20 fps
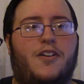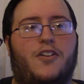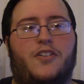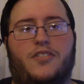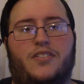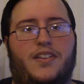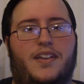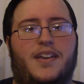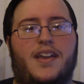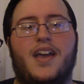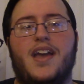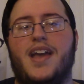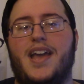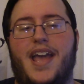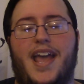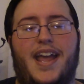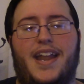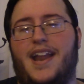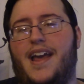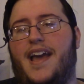cursing,
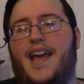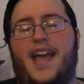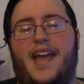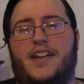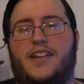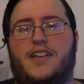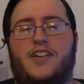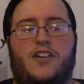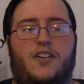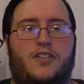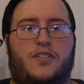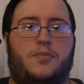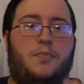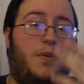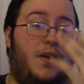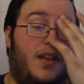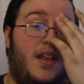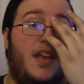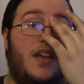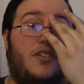and I had to curse.
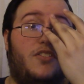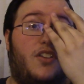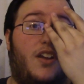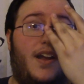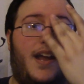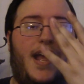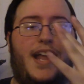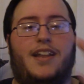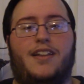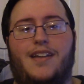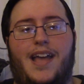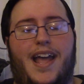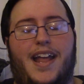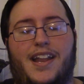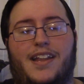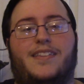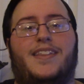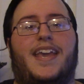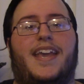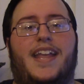But sorry, I had to I
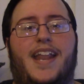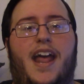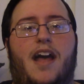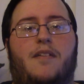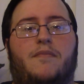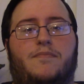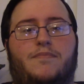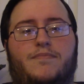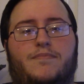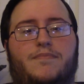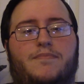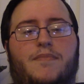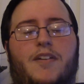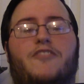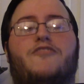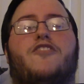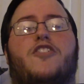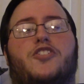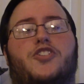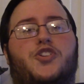had to take it out. My
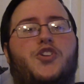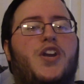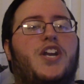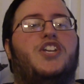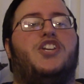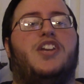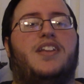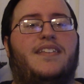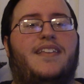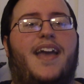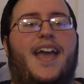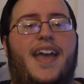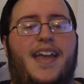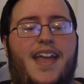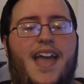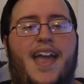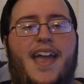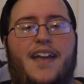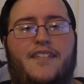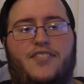frustrations. I
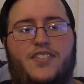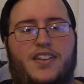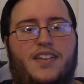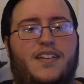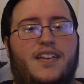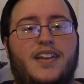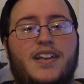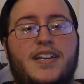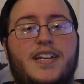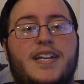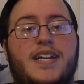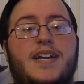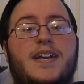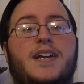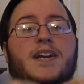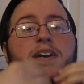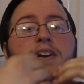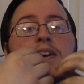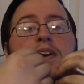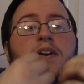I have to
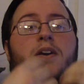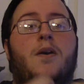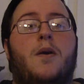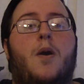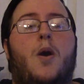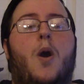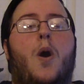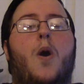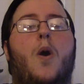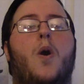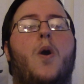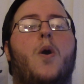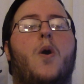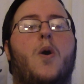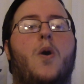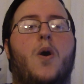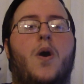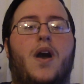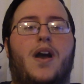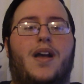
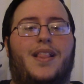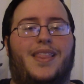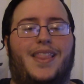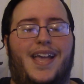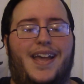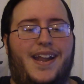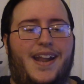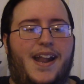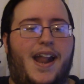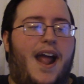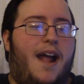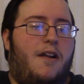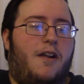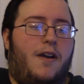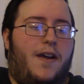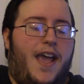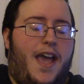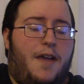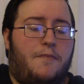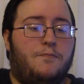whew, let it out.
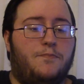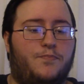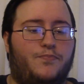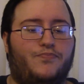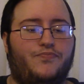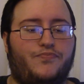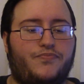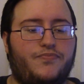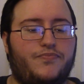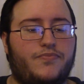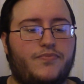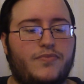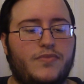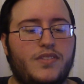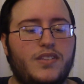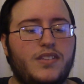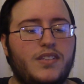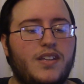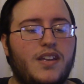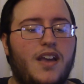Okay
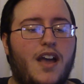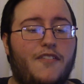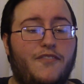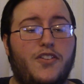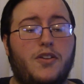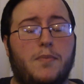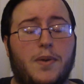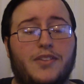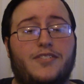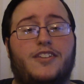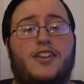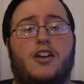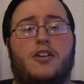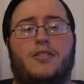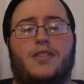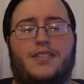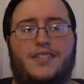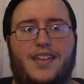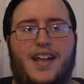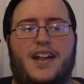a few months
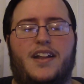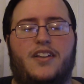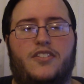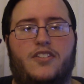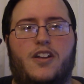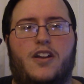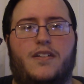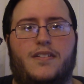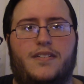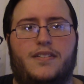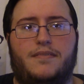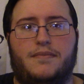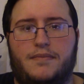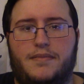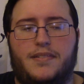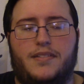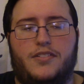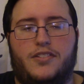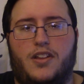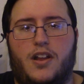ago, the site started
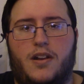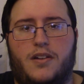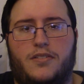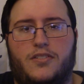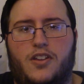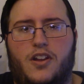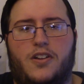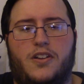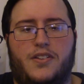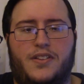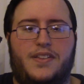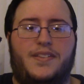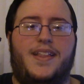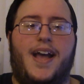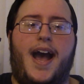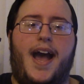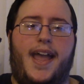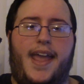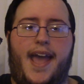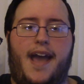start, started to
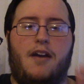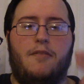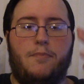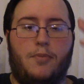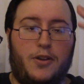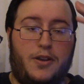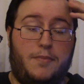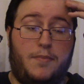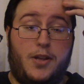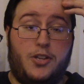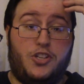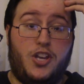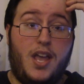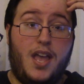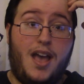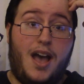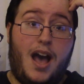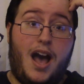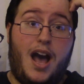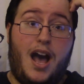die out pretty much.
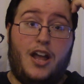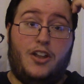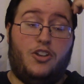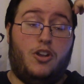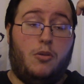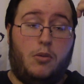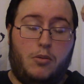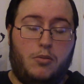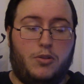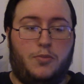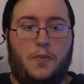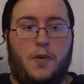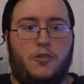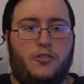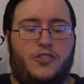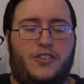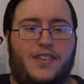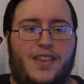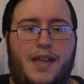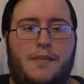Uh, no one was
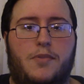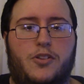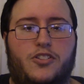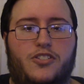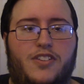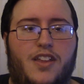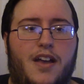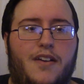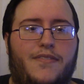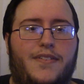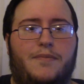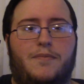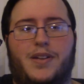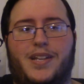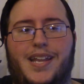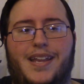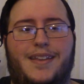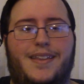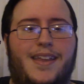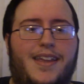posting that much stuff, and
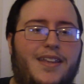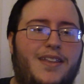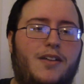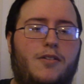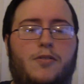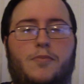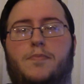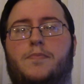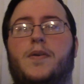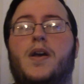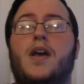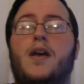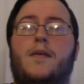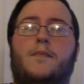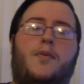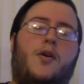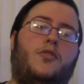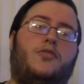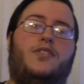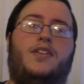when they did, they were
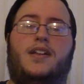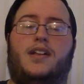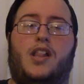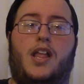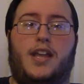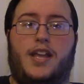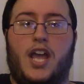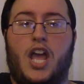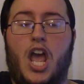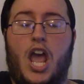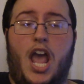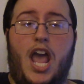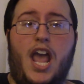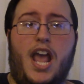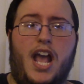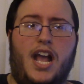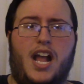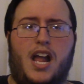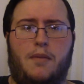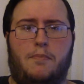posting like,
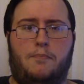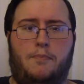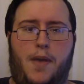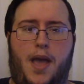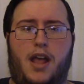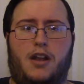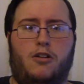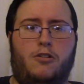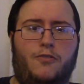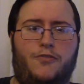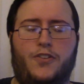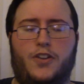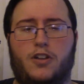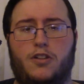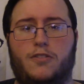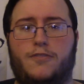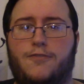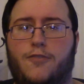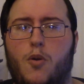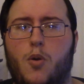"Hey, I got
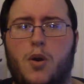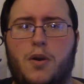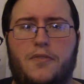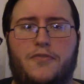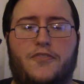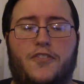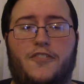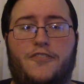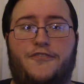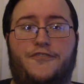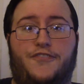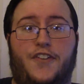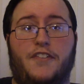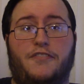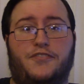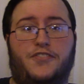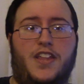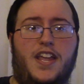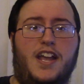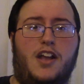Battlefield 4 for
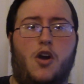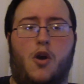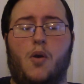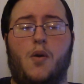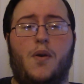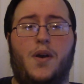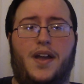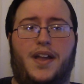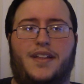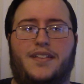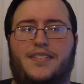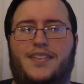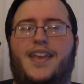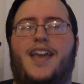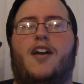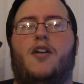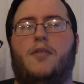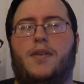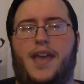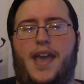50 coins."
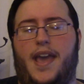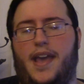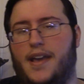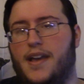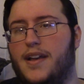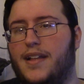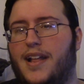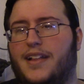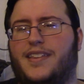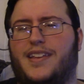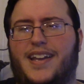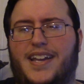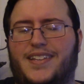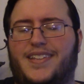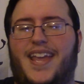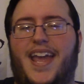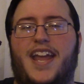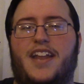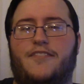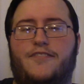Yeah, okay, that's like a
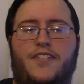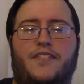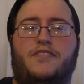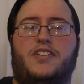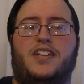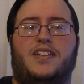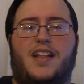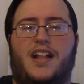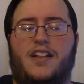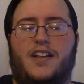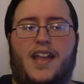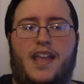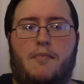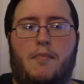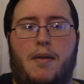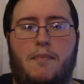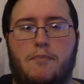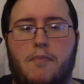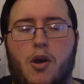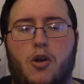10 15 dollar
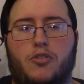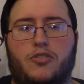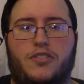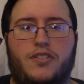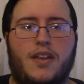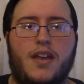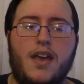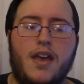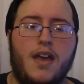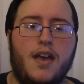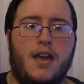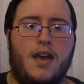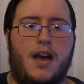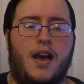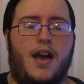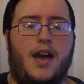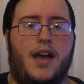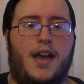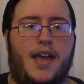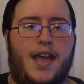game at most.
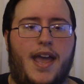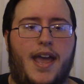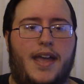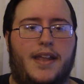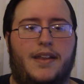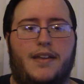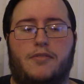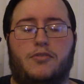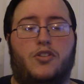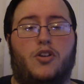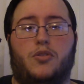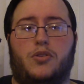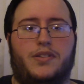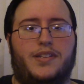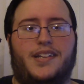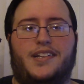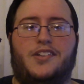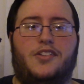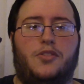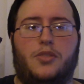Uh, and it was always
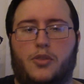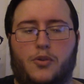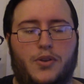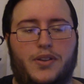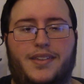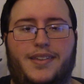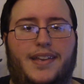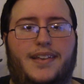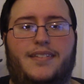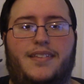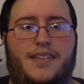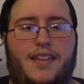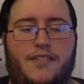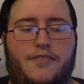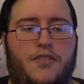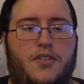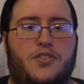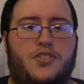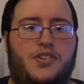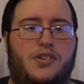like the 360
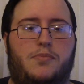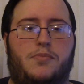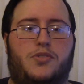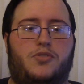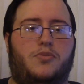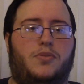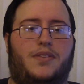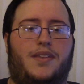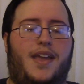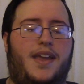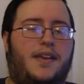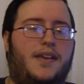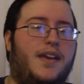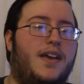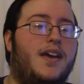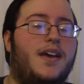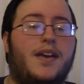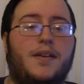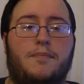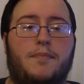version, which was like
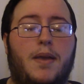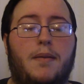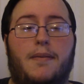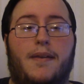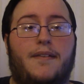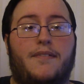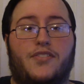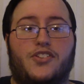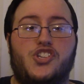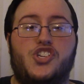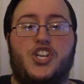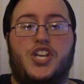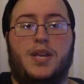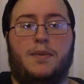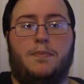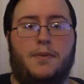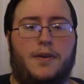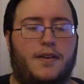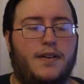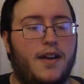maybe even
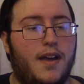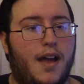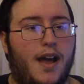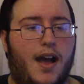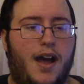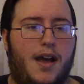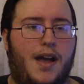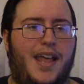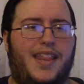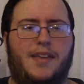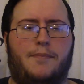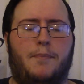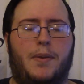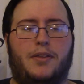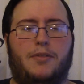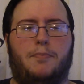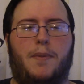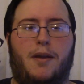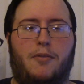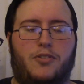cheaper. Uh, I think
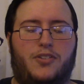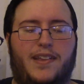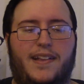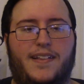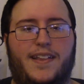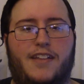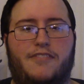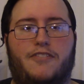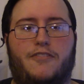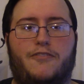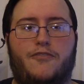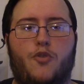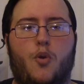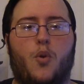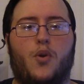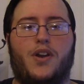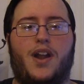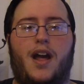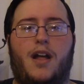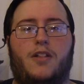Best Buy was selling that for
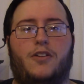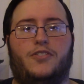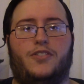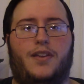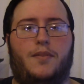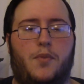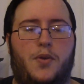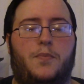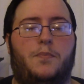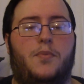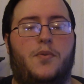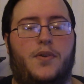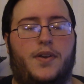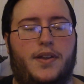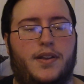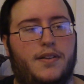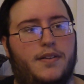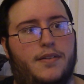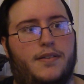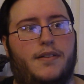four dollars at one
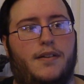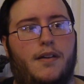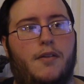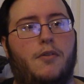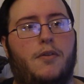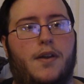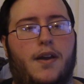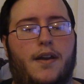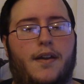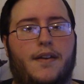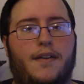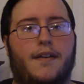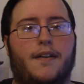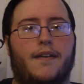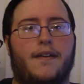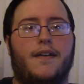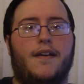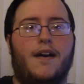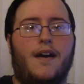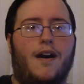point. Uh, okay,
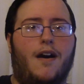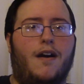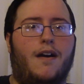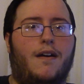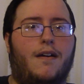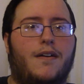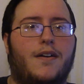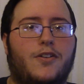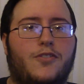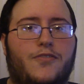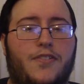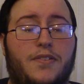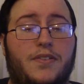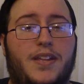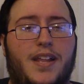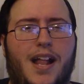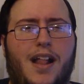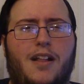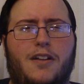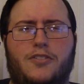here, oh,
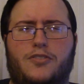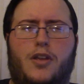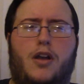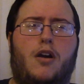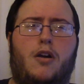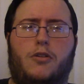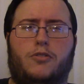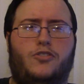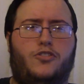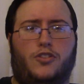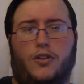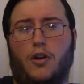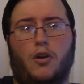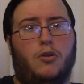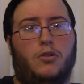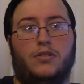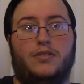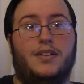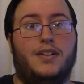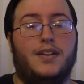fifty dollars, oh,
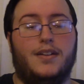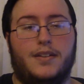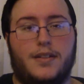sold.